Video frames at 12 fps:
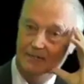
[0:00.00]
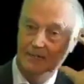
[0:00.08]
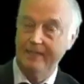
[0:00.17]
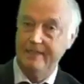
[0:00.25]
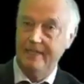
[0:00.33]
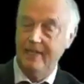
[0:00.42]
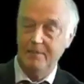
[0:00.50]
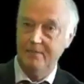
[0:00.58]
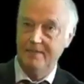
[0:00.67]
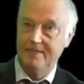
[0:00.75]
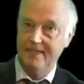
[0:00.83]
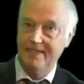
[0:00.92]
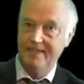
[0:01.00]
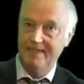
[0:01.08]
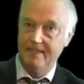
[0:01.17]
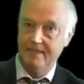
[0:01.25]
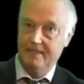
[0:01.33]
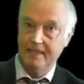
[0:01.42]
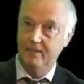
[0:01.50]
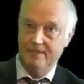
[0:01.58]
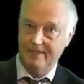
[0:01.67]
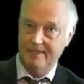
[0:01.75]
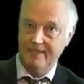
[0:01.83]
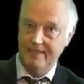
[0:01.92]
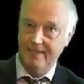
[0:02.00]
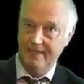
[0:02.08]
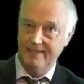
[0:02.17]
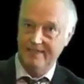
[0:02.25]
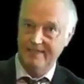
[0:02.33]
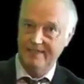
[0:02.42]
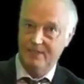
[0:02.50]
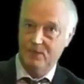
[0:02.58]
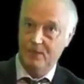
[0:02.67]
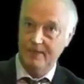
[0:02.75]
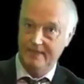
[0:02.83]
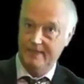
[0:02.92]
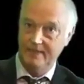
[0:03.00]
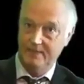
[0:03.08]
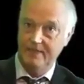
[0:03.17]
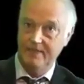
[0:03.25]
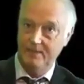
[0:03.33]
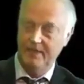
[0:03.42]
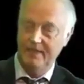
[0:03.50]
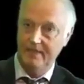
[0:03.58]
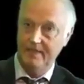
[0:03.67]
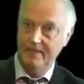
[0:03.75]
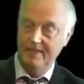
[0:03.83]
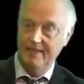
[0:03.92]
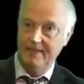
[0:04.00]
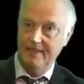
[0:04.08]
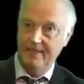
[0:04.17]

the, discrediting happened uh, synchronously in 1920, 21.